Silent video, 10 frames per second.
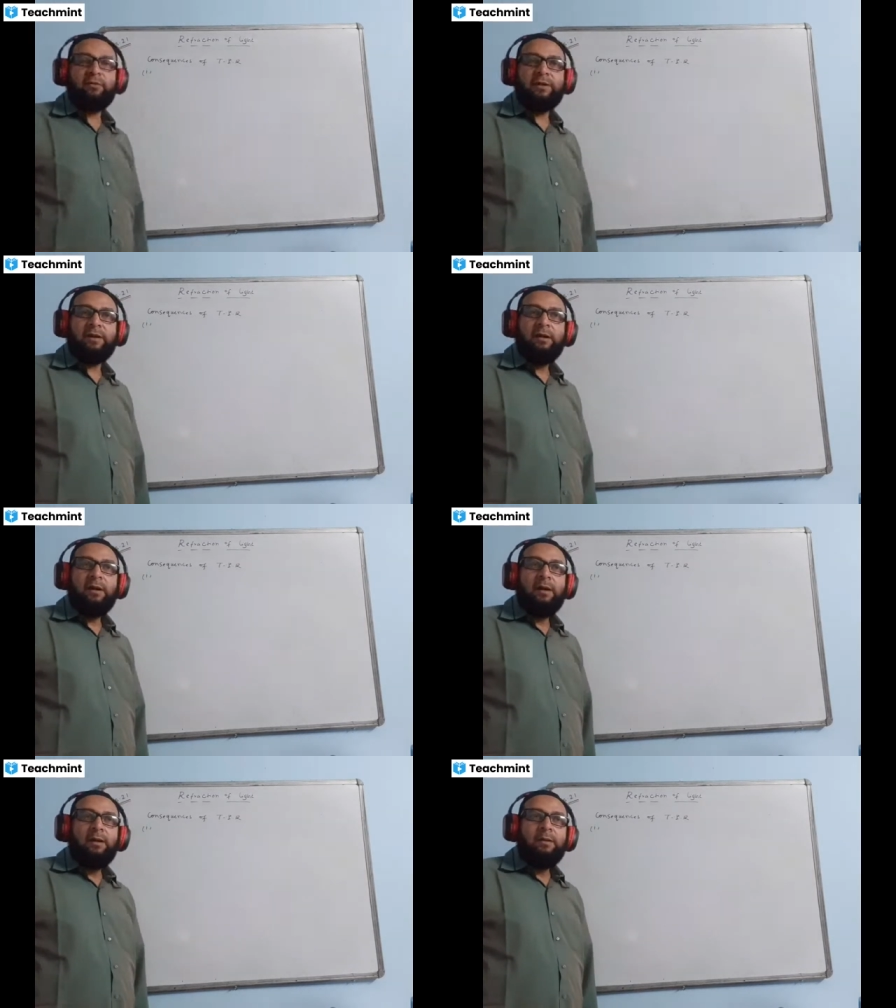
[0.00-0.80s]
Diamond
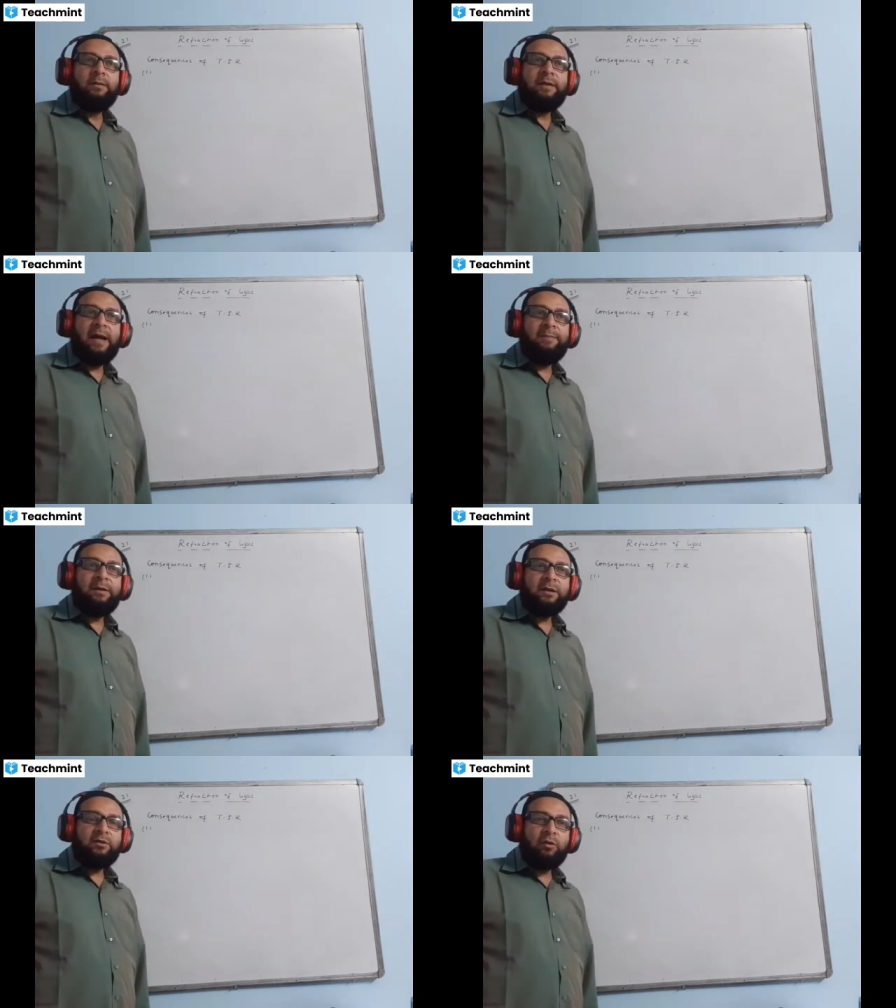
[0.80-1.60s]
has got very
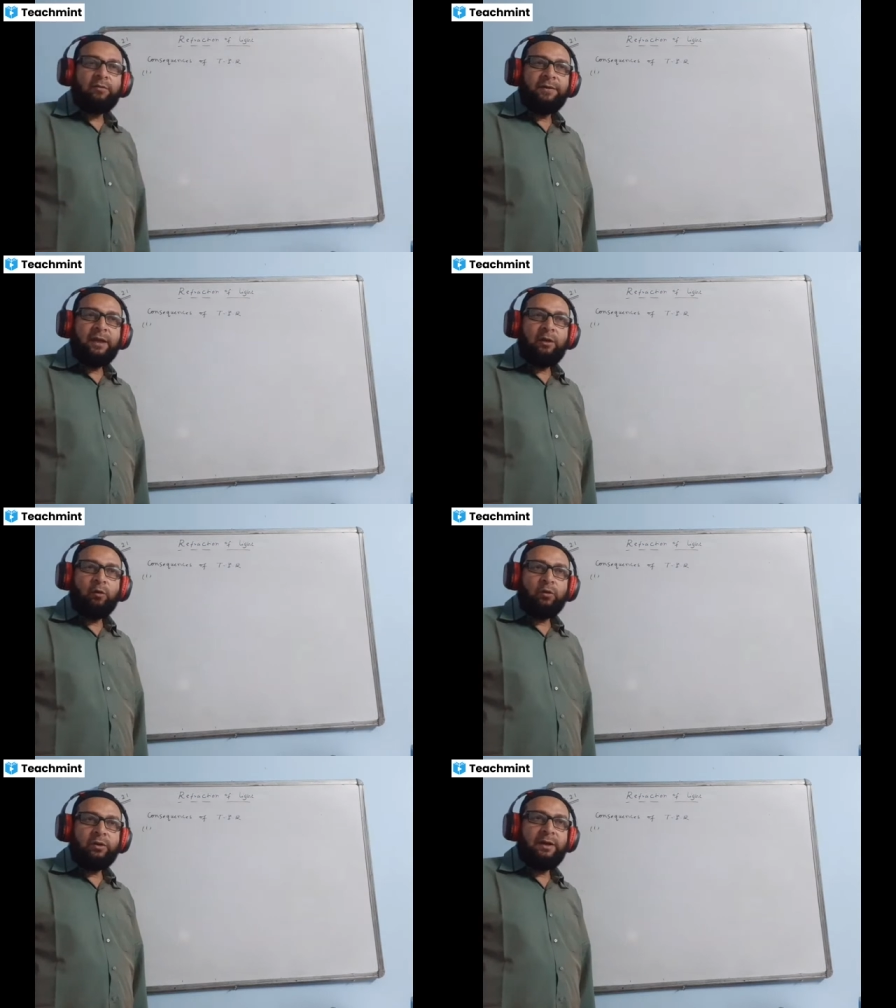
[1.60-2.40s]
low critical angle
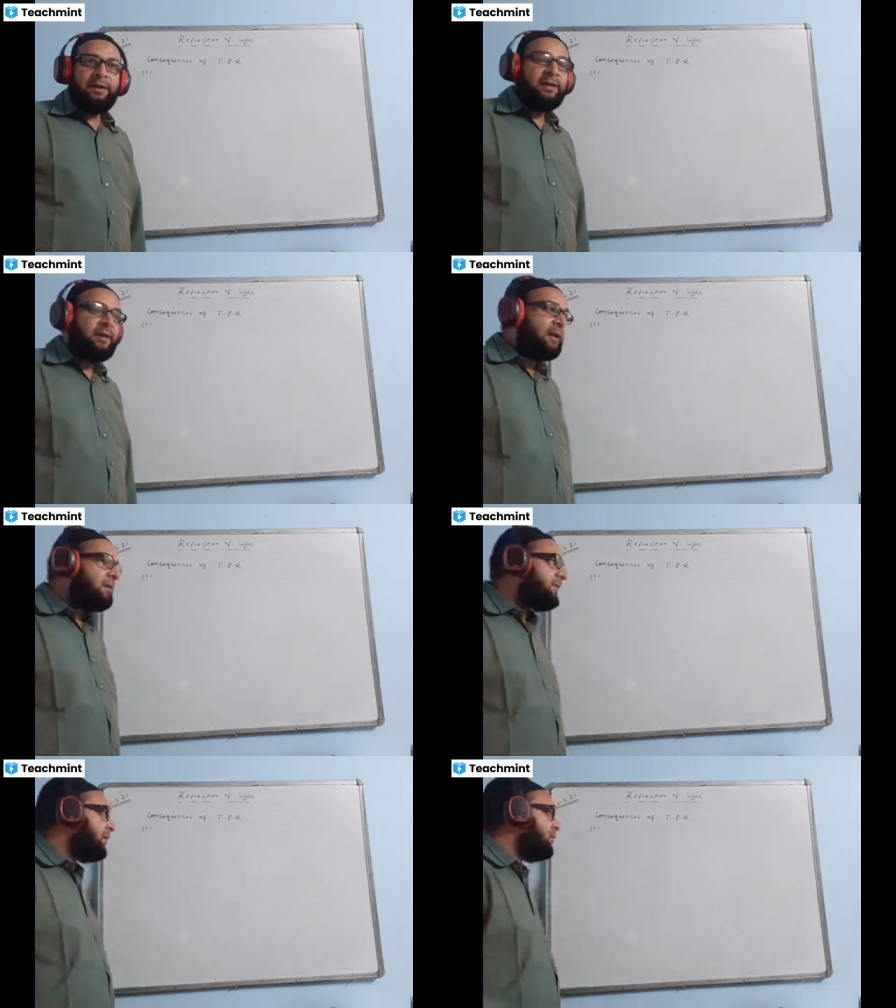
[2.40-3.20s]
value. Then the
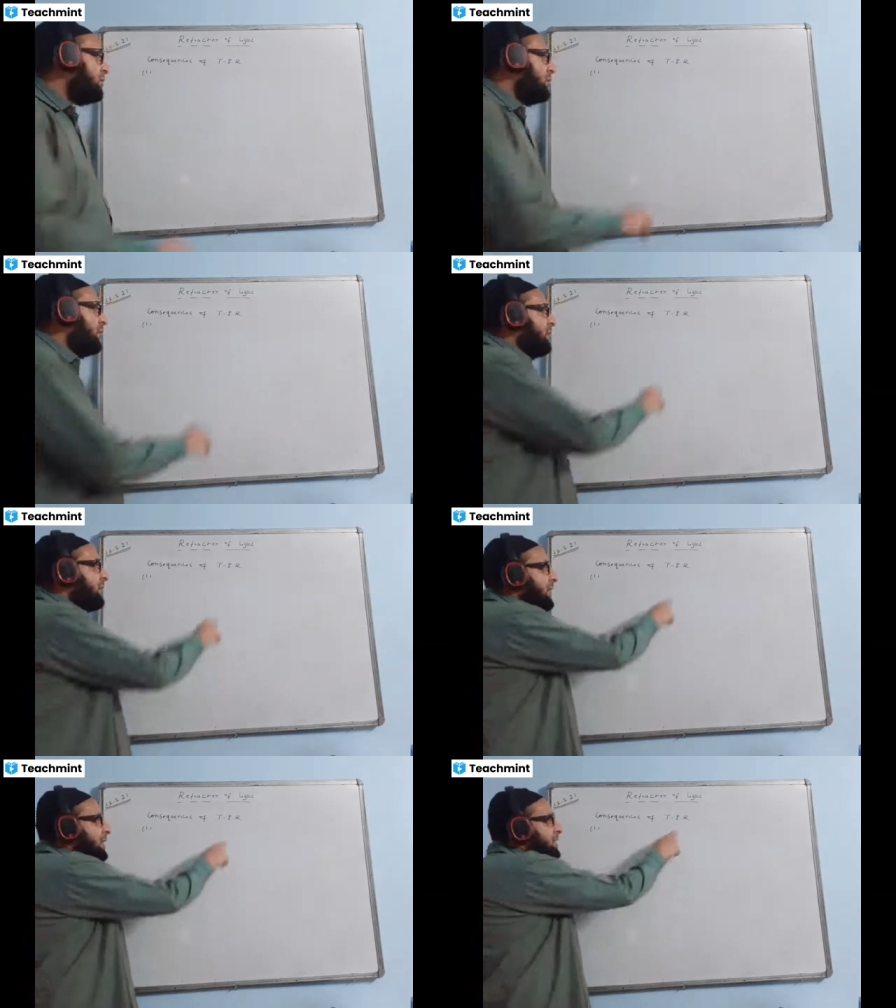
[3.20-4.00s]
ray inside the diamond